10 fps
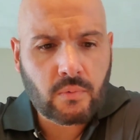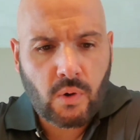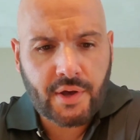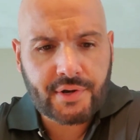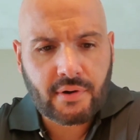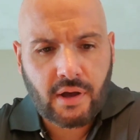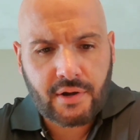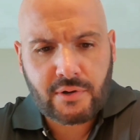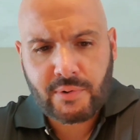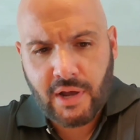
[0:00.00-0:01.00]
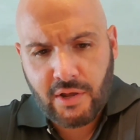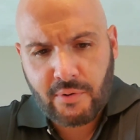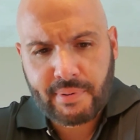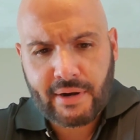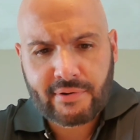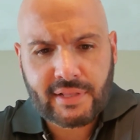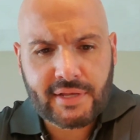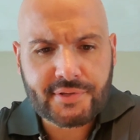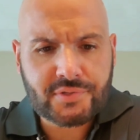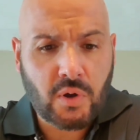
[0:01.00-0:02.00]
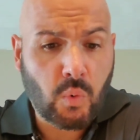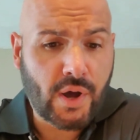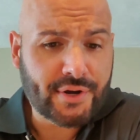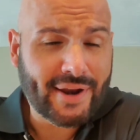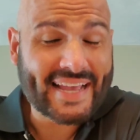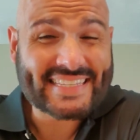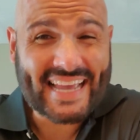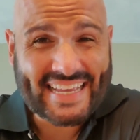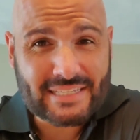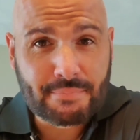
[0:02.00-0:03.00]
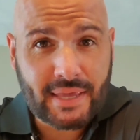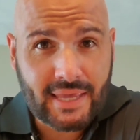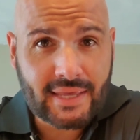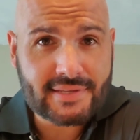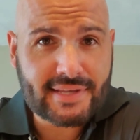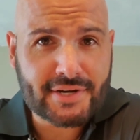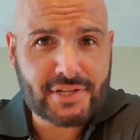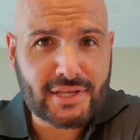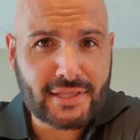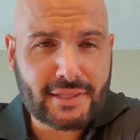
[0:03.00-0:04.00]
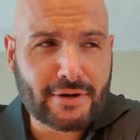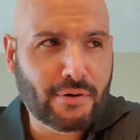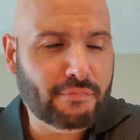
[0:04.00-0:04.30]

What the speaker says: Wander auto and auto parallels. A Wander SSP is actually in there.